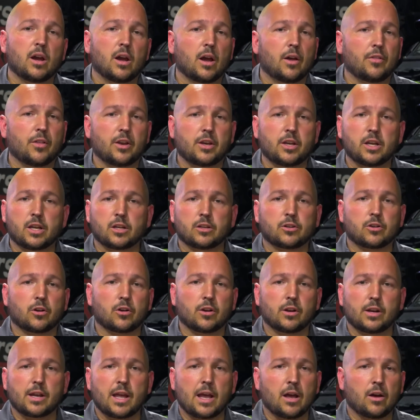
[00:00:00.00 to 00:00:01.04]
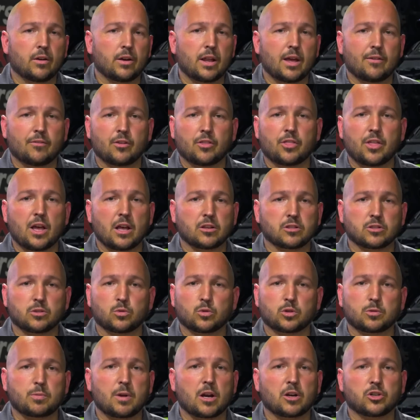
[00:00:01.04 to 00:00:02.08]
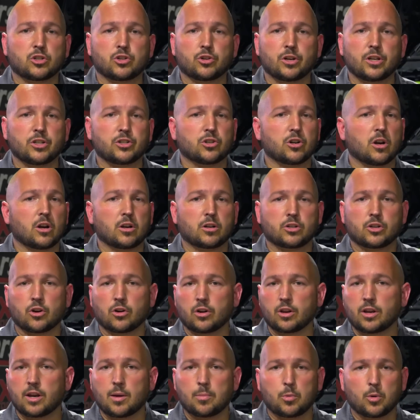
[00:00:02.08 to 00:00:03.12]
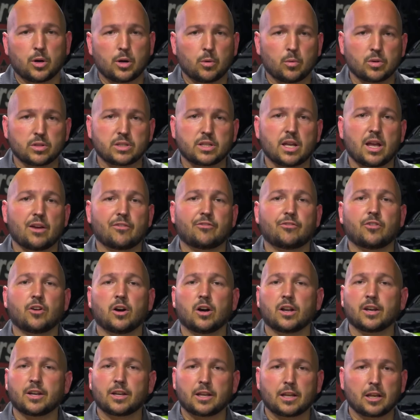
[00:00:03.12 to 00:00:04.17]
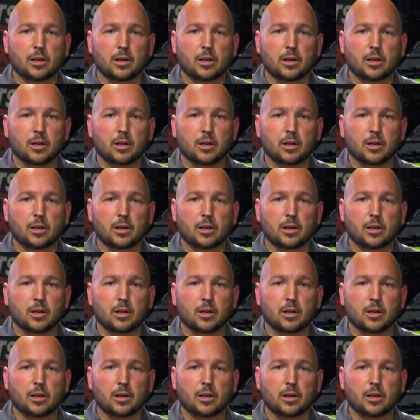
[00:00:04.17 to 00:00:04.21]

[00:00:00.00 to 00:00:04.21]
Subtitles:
and then he can turn it down, have a 1,000 horsepower street truck, turn it up when he wants to have fun.